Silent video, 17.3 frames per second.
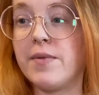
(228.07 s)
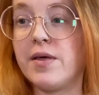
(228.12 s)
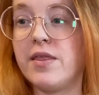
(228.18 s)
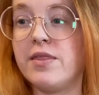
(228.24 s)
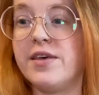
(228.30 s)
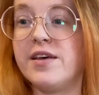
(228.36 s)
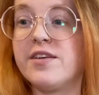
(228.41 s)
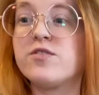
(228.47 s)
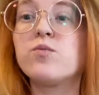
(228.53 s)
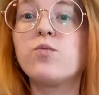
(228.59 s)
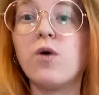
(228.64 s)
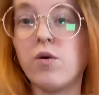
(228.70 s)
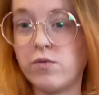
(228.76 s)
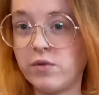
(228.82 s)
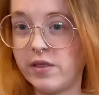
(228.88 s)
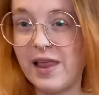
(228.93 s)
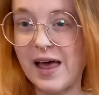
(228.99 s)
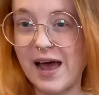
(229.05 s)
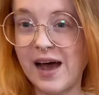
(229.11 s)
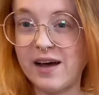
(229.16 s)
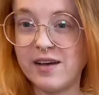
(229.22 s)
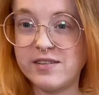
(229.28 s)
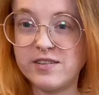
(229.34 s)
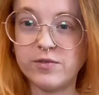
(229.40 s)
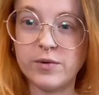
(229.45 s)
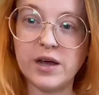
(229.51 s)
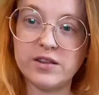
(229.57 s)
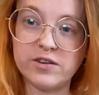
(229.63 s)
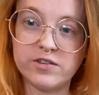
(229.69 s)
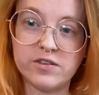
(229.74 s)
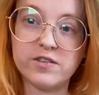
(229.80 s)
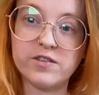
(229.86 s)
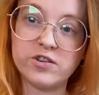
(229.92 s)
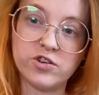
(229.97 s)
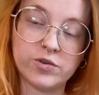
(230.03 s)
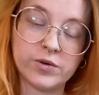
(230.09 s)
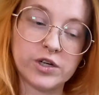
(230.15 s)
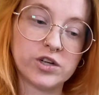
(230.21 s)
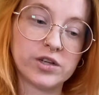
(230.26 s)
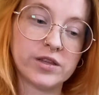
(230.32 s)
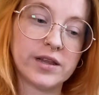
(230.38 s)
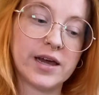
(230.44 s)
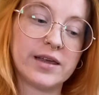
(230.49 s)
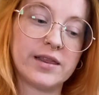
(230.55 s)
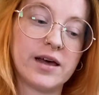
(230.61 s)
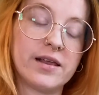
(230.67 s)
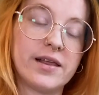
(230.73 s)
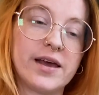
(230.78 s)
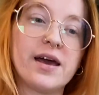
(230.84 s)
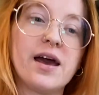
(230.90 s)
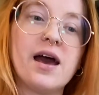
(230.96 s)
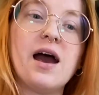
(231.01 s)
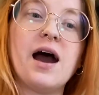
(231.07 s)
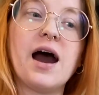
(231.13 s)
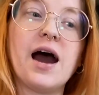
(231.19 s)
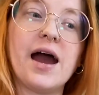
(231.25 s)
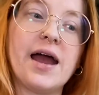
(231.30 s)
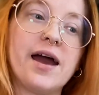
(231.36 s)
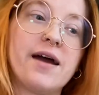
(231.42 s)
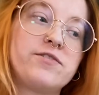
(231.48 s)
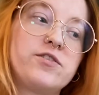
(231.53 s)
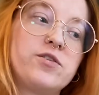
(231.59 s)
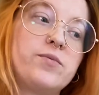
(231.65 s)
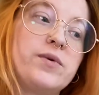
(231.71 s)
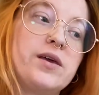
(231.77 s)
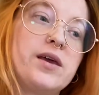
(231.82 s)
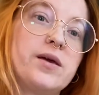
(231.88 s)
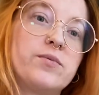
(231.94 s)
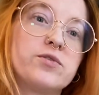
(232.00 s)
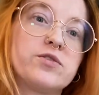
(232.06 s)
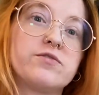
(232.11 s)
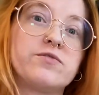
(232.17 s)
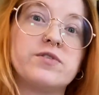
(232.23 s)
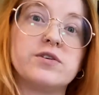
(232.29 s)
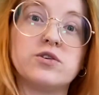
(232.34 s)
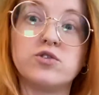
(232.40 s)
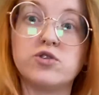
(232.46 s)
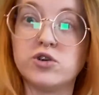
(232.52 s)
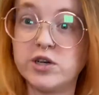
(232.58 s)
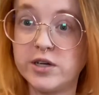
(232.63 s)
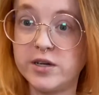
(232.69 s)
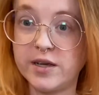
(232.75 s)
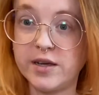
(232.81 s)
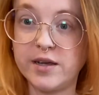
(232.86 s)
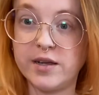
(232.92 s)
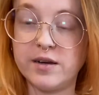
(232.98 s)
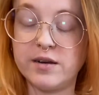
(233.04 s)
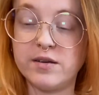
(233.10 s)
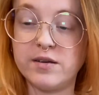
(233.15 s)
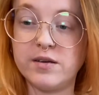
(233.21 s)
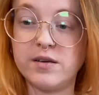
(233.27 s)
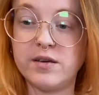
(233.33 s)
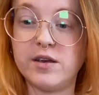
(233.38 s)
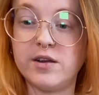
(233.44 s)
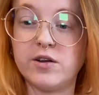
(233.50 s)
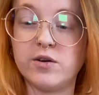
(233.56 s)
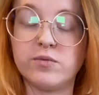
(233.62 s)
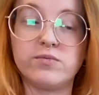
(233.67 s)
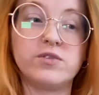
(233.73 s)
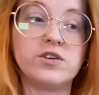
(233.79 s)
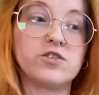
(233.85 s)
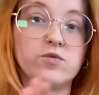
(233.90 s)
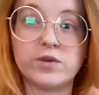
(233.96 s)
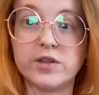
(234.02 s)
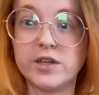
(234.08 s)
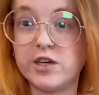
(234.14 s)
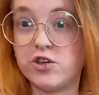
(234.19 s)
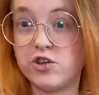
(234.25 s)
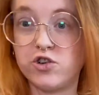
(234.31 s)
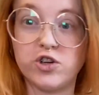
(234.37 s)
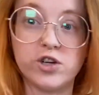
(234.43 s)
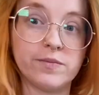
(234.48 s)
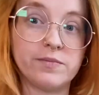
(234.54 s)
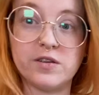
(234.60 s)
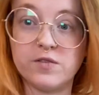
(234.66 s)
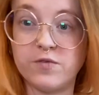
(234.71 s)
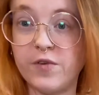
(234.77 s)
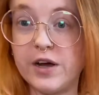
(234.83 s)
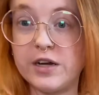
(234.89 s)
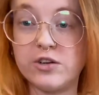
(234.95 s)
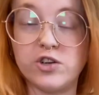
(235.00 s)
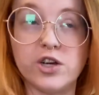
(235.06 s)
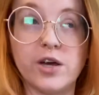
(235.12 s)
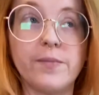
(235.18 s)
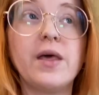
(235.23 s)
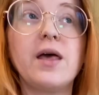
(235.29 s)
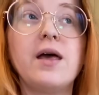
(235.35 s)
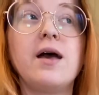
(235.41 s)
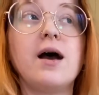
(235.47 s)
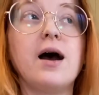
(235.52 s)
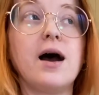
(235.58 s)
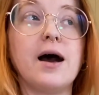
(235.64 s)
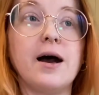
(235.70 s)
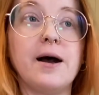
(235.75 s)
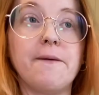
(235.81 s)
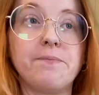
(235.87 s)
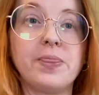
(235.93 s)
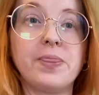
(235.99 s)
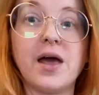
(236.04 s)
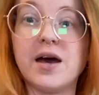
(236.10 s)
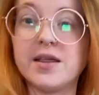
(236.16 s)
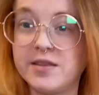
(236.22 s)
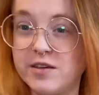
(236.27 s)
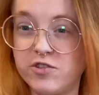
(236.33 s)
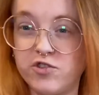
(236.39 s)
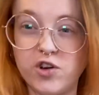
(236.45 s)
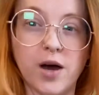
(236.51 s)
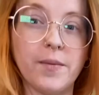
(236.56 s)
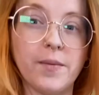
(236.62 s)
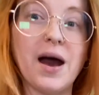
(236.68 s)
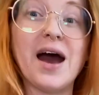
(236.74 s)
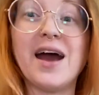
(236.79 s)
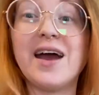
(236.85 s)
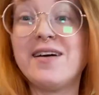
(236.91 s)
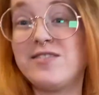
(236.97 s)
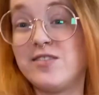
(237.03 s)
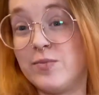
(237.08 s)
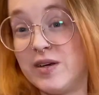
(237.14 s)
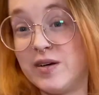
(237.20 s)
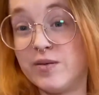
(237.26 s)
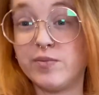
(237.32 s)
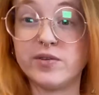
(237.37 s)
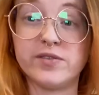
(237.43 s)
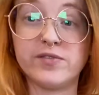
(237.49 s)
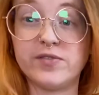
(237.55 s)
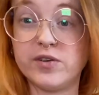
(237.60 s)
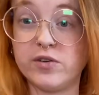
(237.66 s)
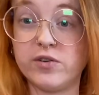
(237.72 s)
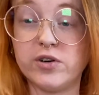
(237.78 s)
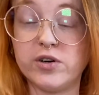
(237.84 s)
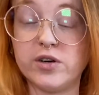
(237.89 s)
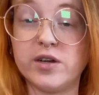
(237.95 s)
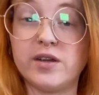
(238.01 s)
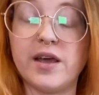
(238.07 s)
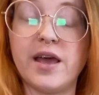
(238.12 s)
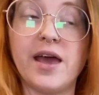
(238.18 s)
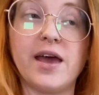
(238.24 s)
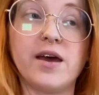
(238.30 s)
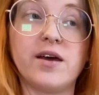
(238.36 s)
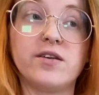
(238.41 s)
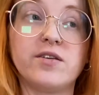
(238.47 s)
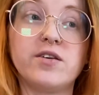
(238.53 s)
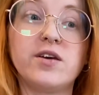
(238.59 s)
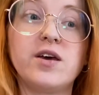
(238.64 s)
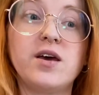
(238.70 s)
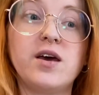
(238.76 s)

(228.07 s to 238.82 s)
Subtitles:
this won't last, right? There's a situation like that. Like, I have to be able to feel good in, you know, this relationship, this friendship, at this job. I have to be able to feel good and,